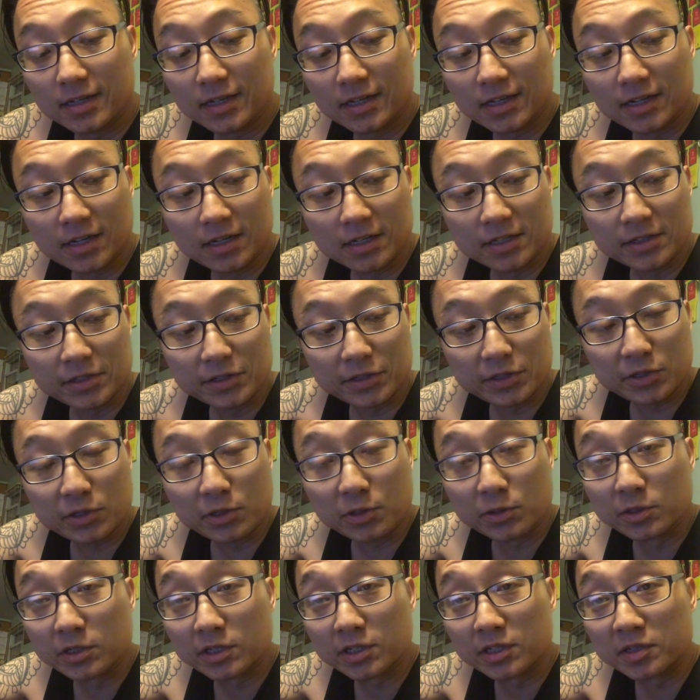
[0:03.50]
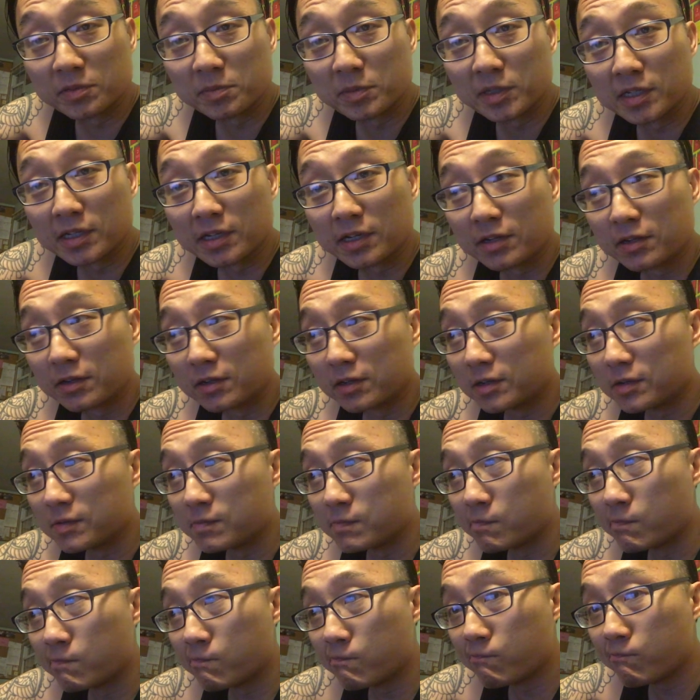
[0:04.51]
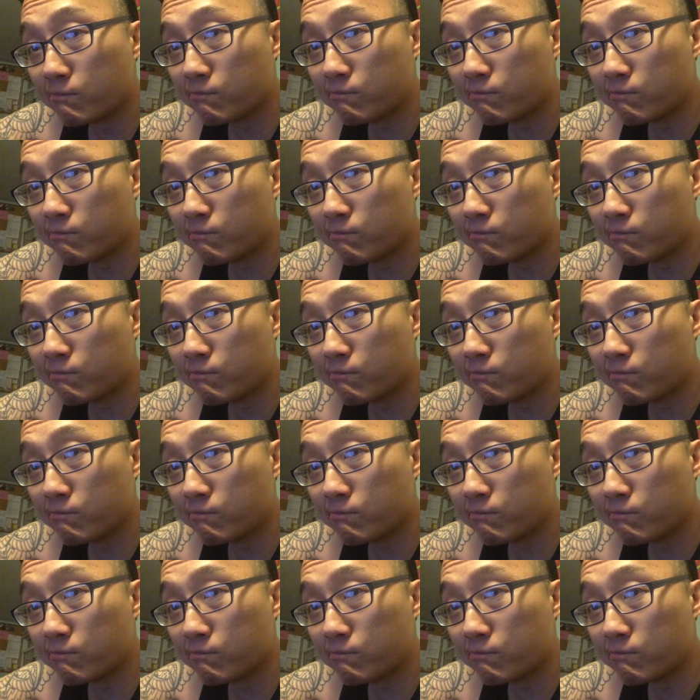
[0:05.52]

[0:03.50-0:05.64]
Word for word: you guys, Tony could have been here. Um,